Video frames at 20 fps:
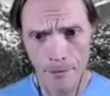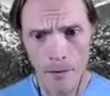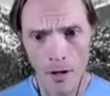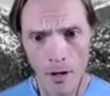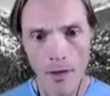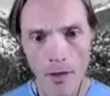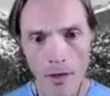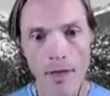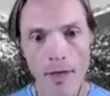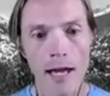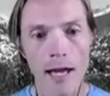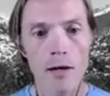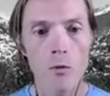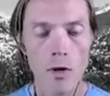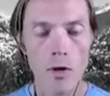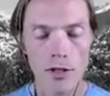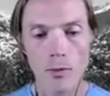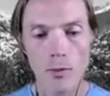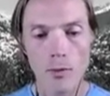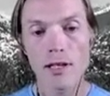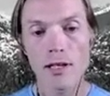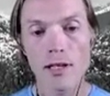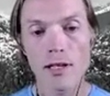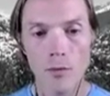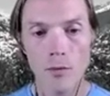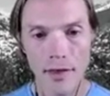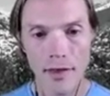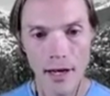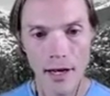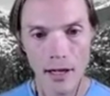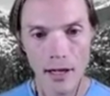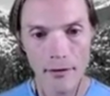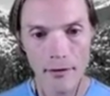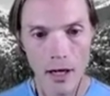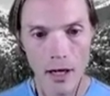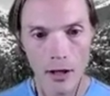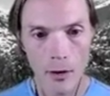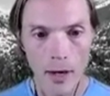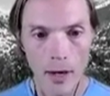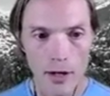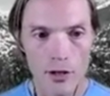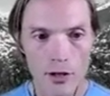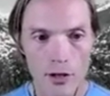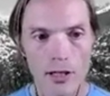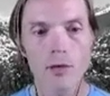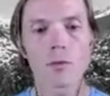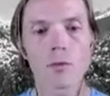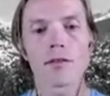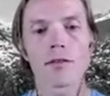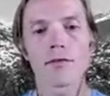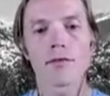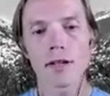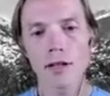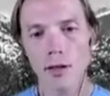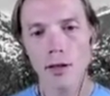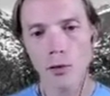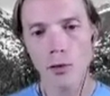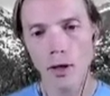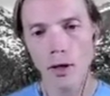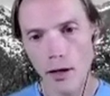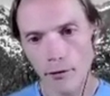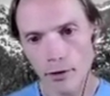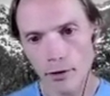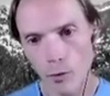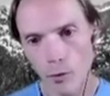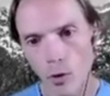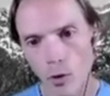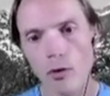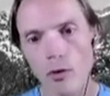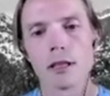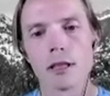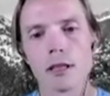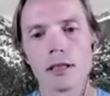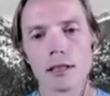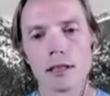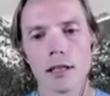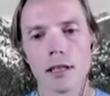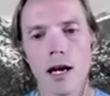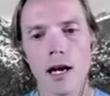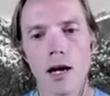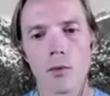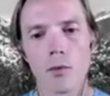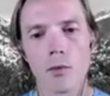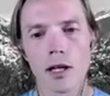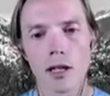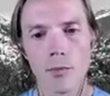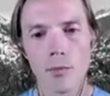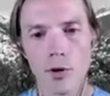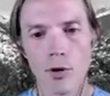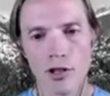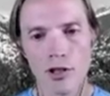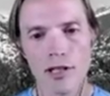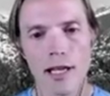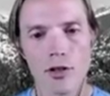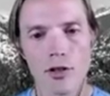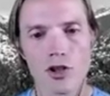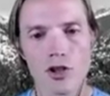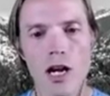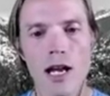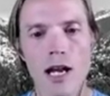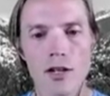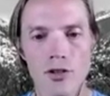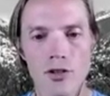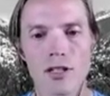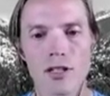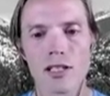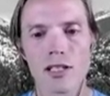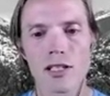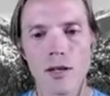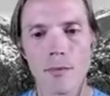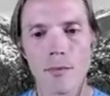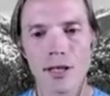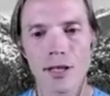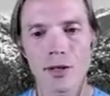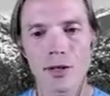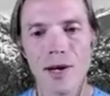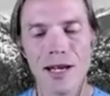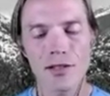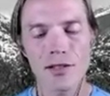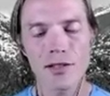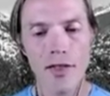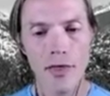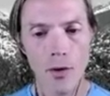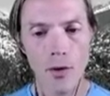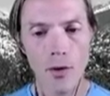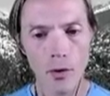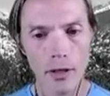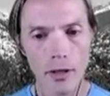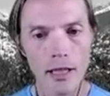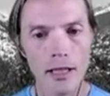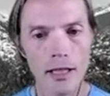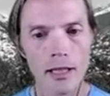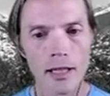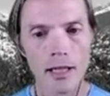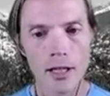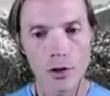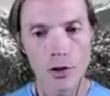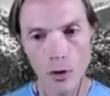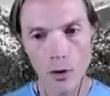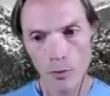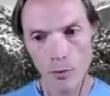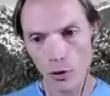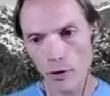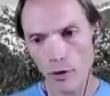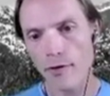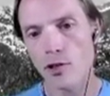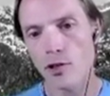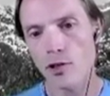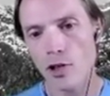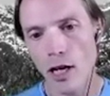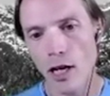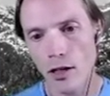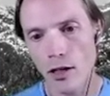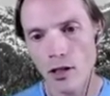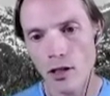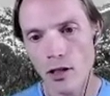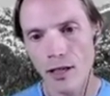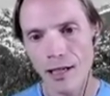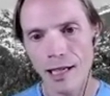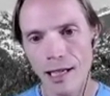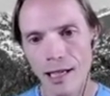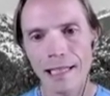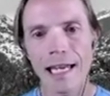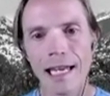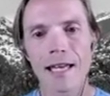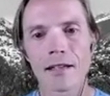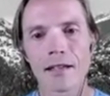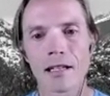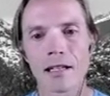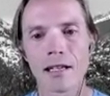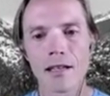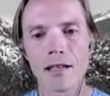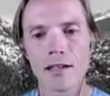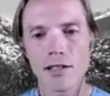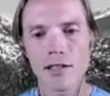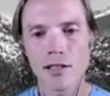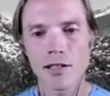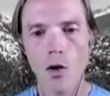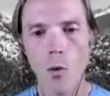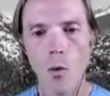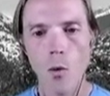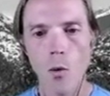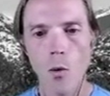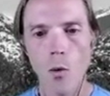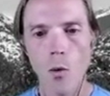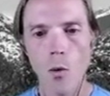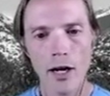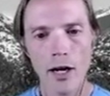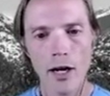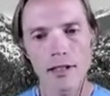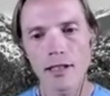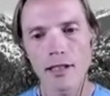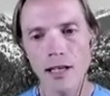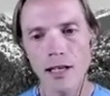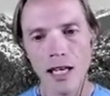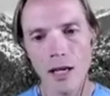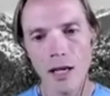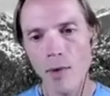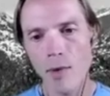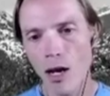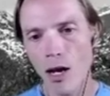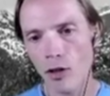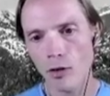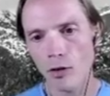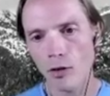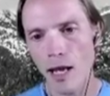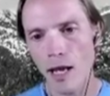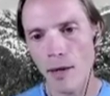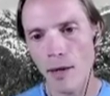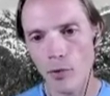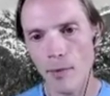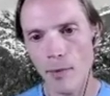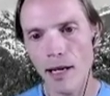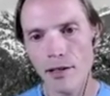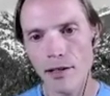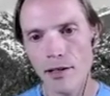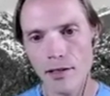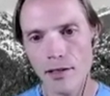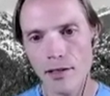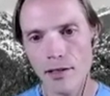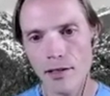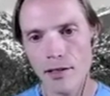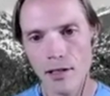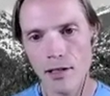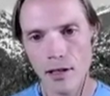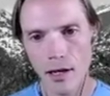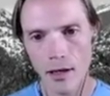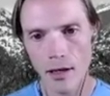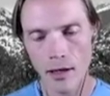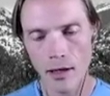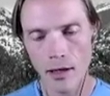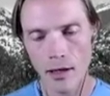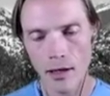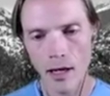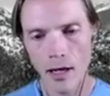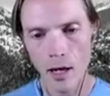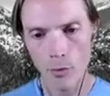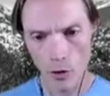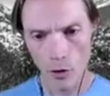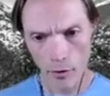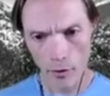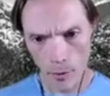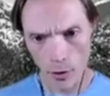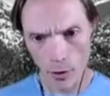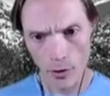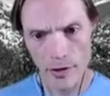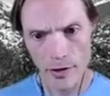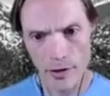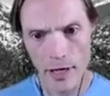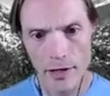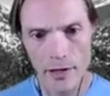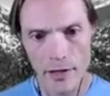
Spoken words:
Then once we're done with that evaluation and we feel like we're comfortable, we're going to push that change into somebody who has authority to approve the change. Again, this is quite often an email or paper-based approval process.